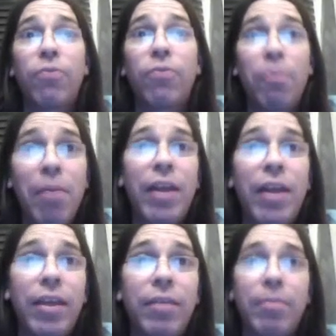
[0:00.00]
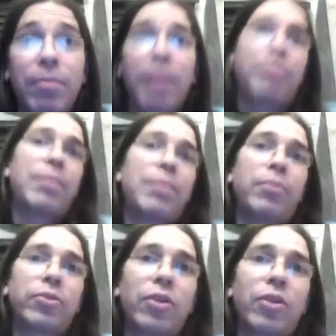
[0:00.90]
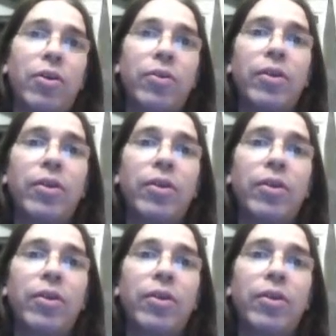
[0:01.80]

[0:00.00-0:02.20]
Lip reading: for many, many people, so